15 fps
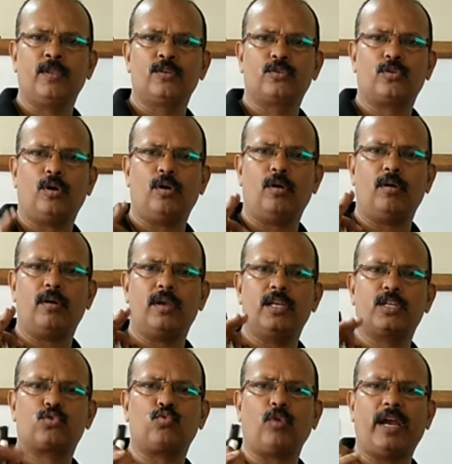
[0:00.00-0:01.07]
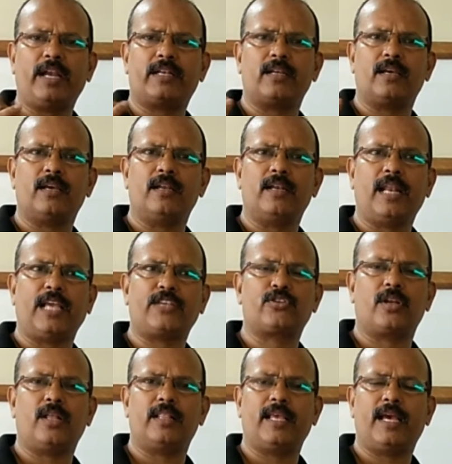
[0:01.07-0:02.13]
So it's quite
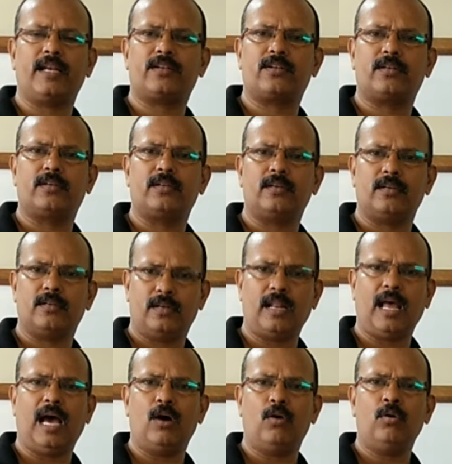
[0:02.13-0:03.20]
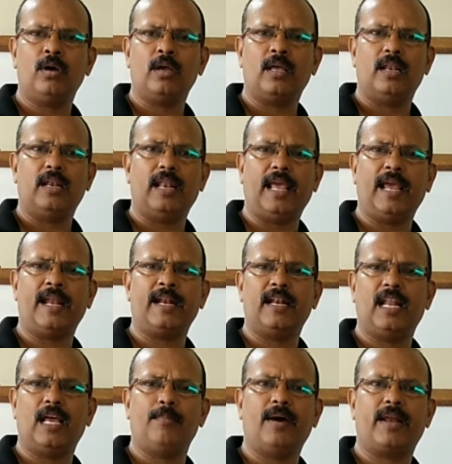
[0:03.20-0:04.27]
natural that now land,
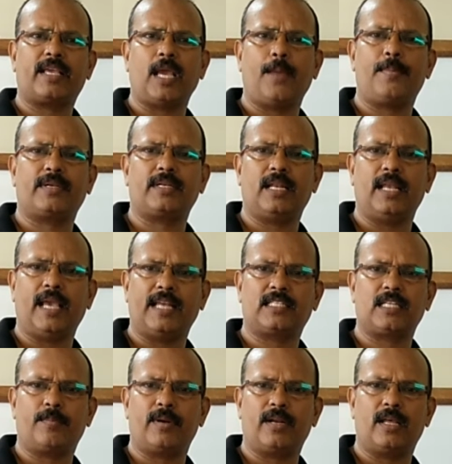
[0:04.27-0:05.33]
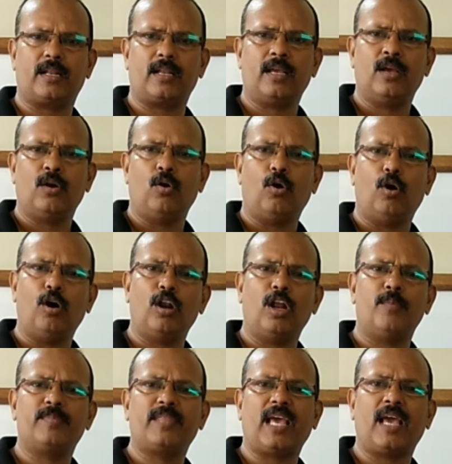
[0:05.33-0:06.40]
labor, capital, entrepreneur,
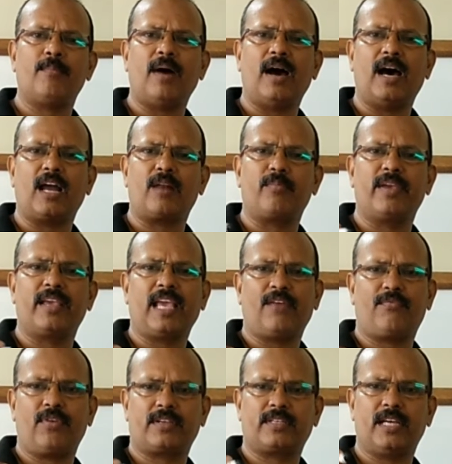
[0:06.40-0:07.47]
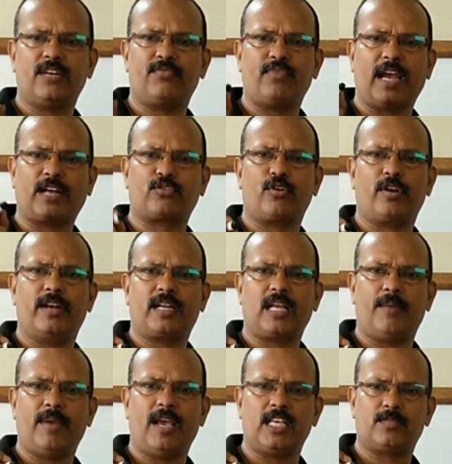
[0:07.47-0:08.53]
all of them are being affected. Factor
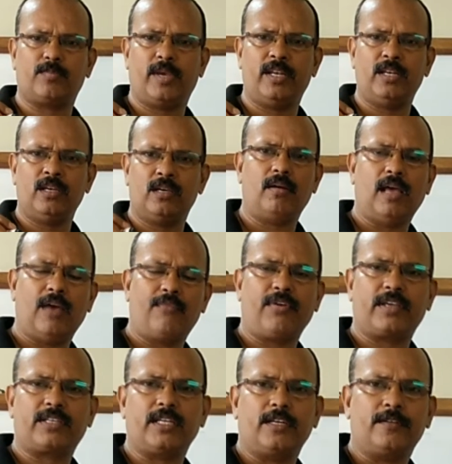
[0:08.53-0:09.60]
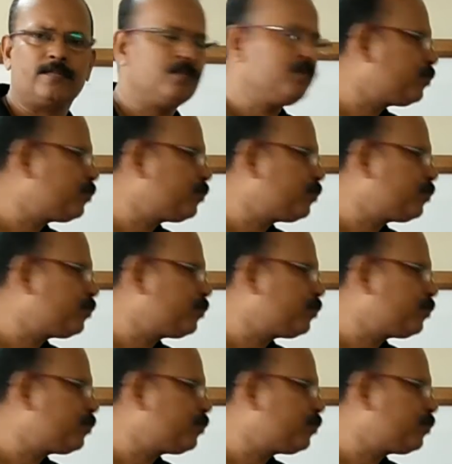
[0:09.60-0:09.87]
income has been affected.